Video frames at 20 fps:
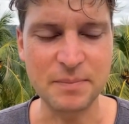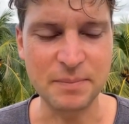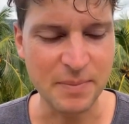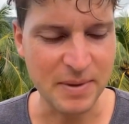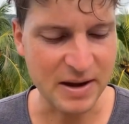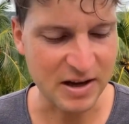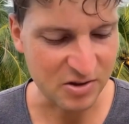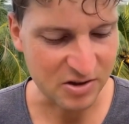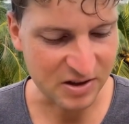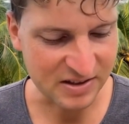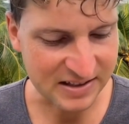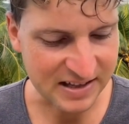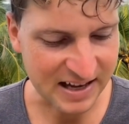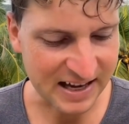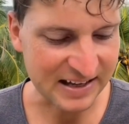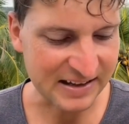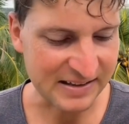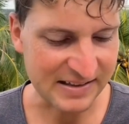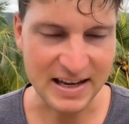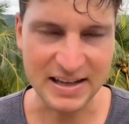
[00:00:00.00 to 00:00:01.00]
He's just
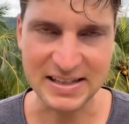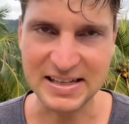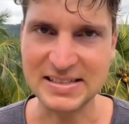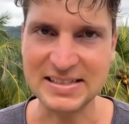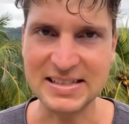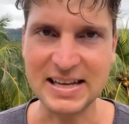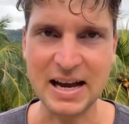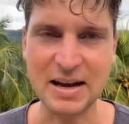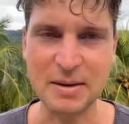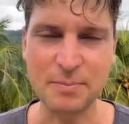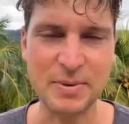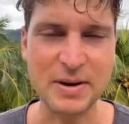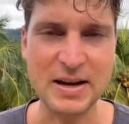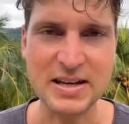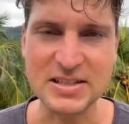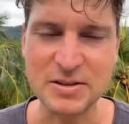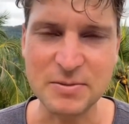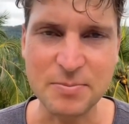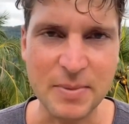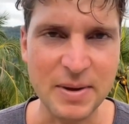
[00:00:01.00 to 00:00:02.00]
saying that it's not a
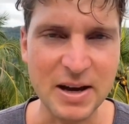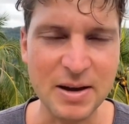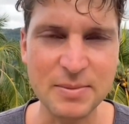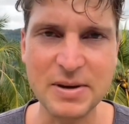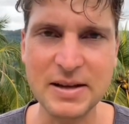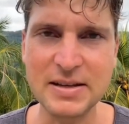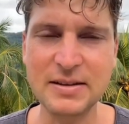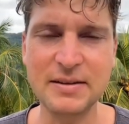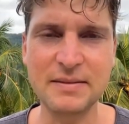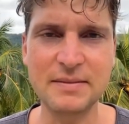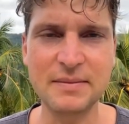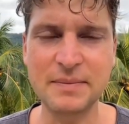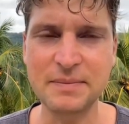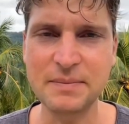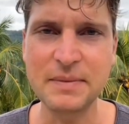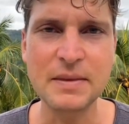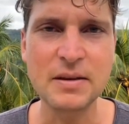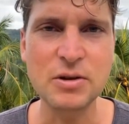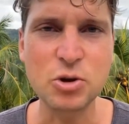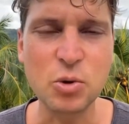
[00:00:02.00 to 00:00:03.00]
means of payment.
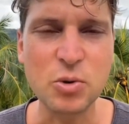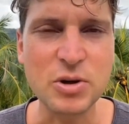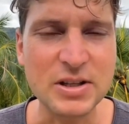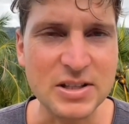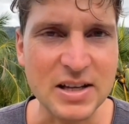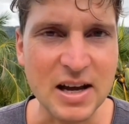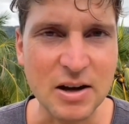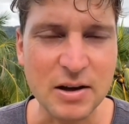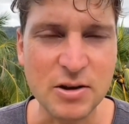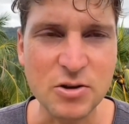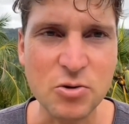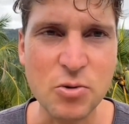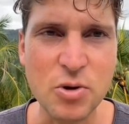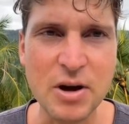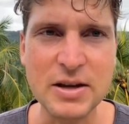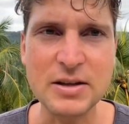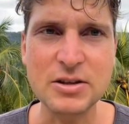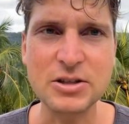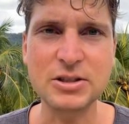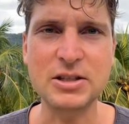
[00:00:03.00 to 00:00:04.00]
So it's not a
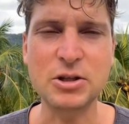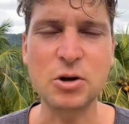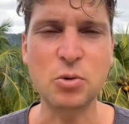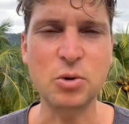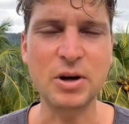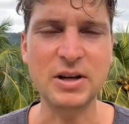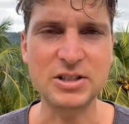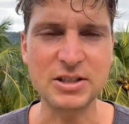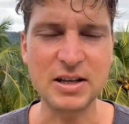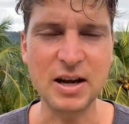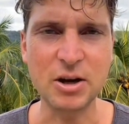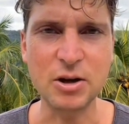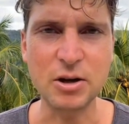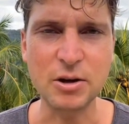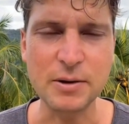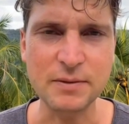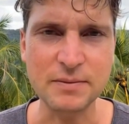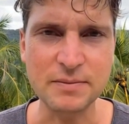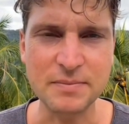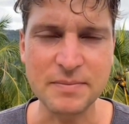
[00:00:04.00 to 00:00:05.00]
threat to the US dollar.